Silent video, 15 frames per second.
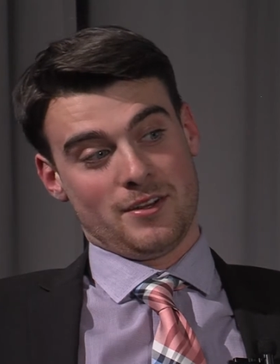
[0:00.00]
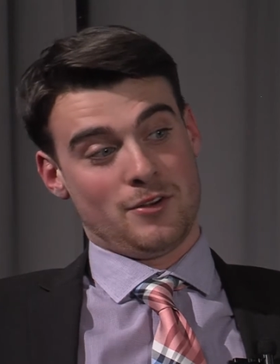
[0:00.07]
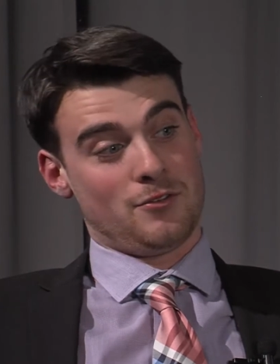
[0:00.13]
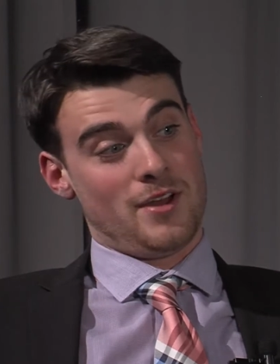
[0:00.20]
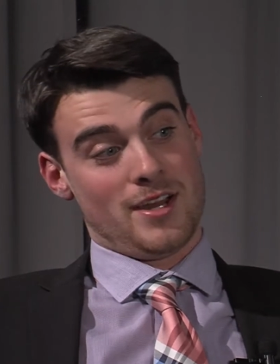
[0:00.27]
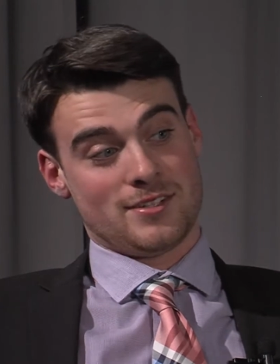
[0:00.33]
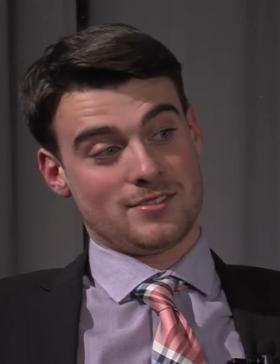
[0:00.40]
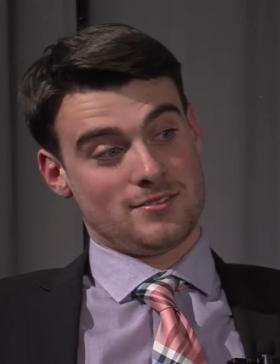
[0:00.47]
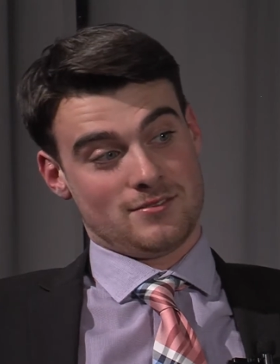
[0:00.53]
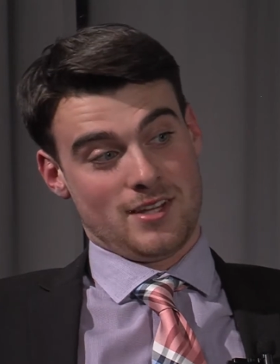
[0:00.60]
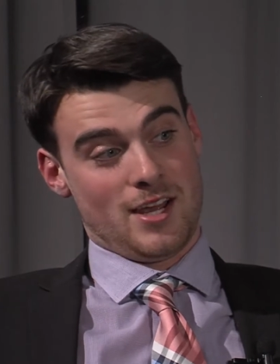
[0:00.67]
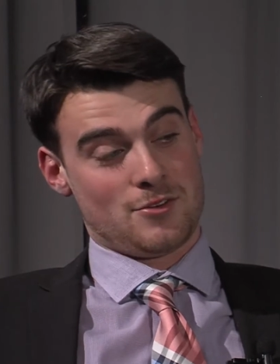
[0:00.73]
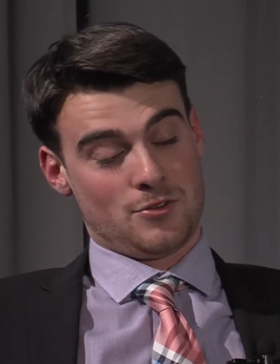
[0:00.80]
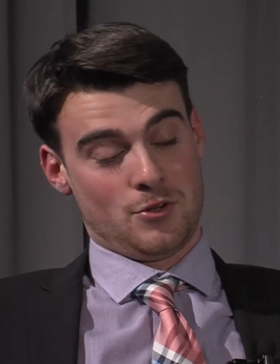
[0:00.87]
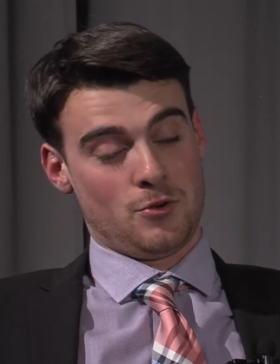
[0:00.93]
and your last
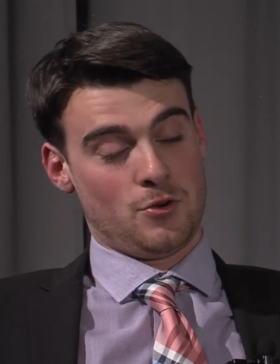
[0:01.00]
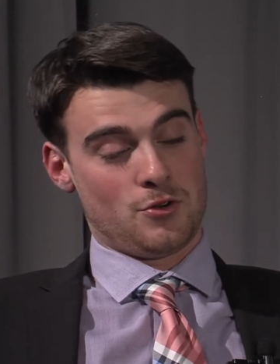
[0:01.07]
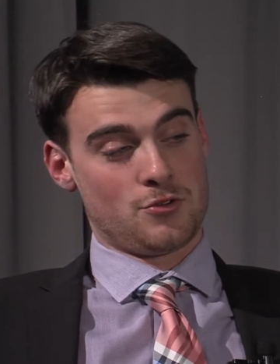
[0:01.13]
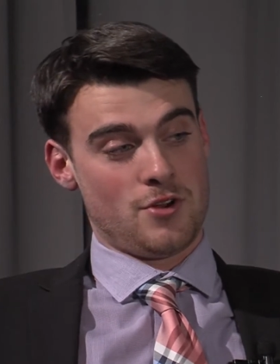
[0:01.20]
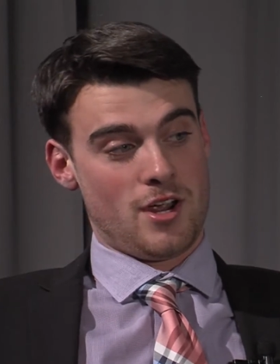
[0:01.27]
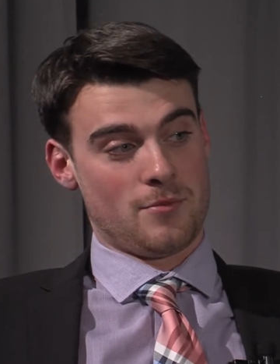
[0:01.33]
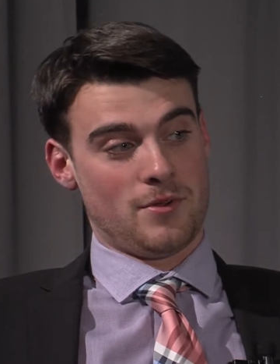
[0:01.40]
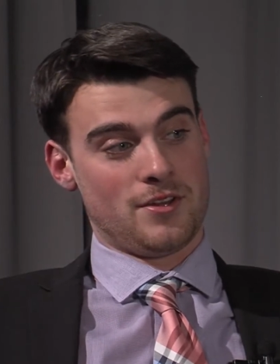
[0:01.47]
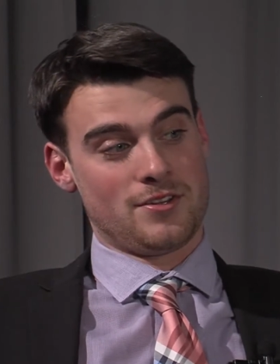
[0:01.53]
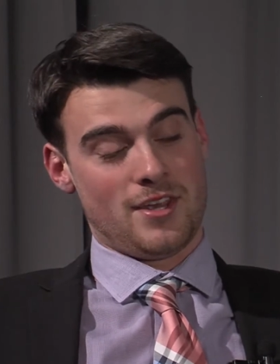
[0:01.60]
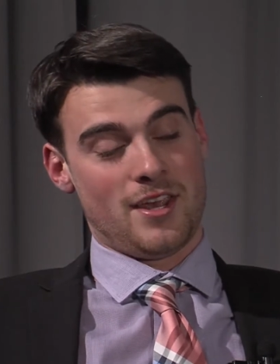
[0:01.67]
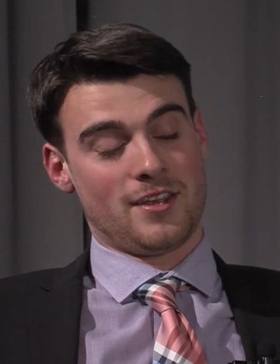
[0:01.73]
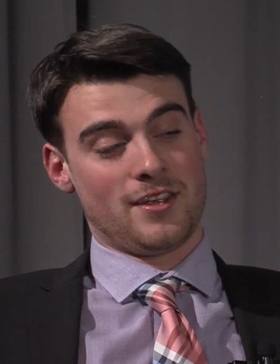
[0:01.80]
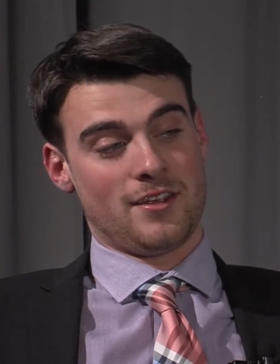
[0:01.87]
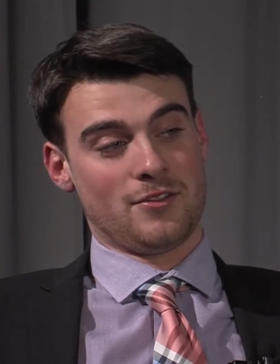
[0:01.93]
actually indoor track meet
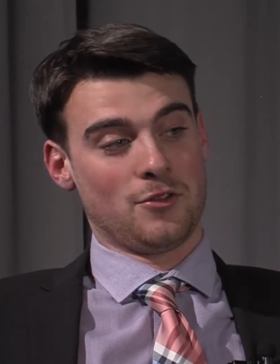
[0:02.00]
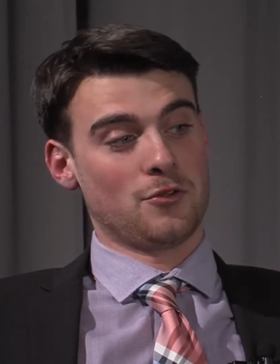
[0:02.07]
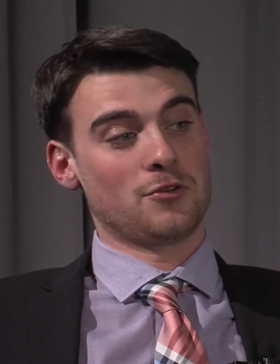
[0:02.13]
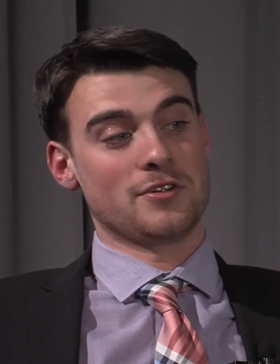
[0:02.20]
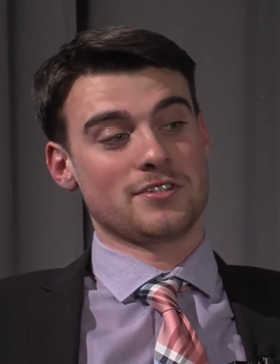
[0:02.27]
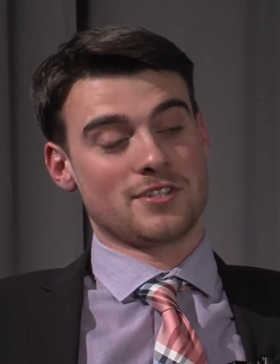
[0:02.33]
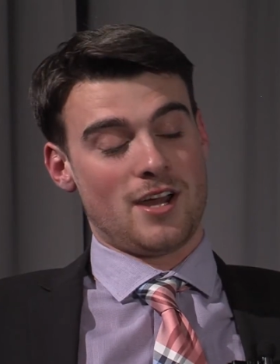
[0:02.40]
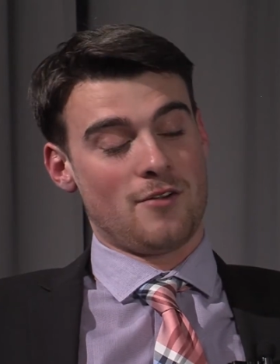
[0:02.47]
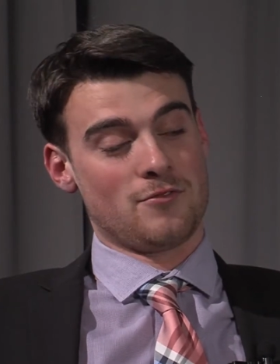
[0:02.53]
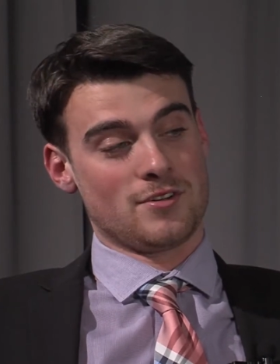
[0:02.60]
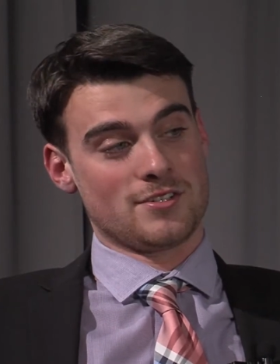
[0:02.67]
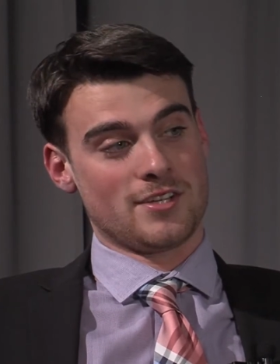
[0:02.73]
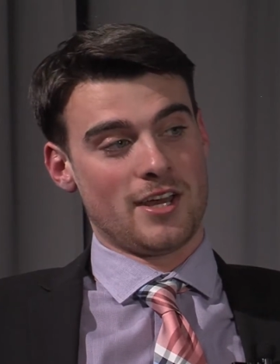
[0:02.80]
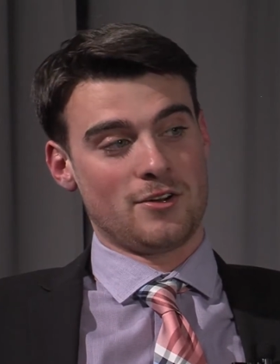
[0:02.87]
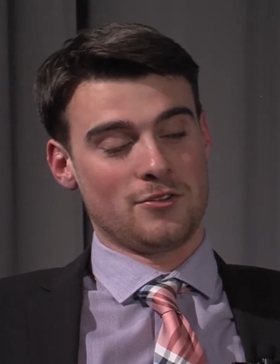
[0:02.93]
taking the Little East Conference
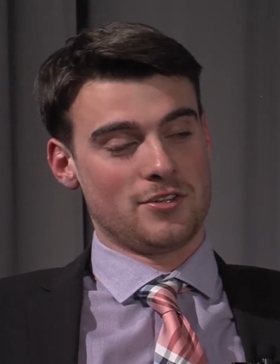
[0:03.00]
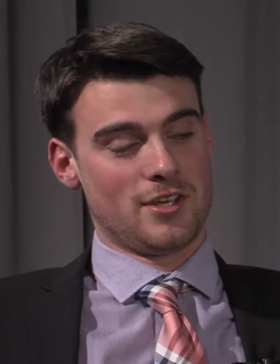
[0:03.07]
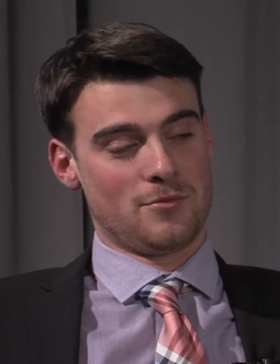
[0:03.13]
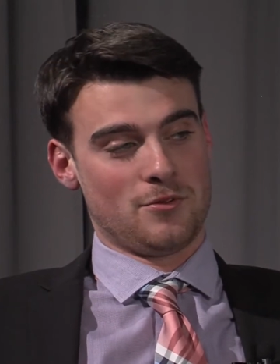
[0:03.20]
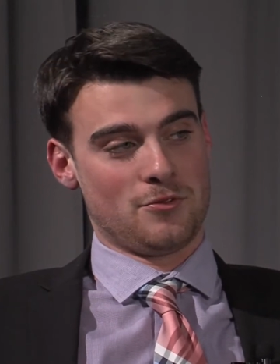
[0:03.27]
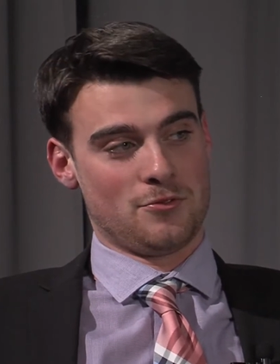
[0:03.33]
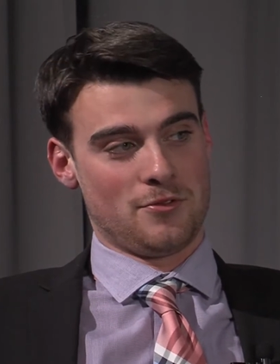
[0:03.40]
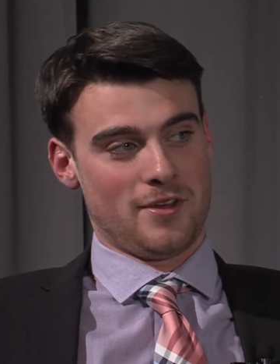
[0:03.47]
title. Take me through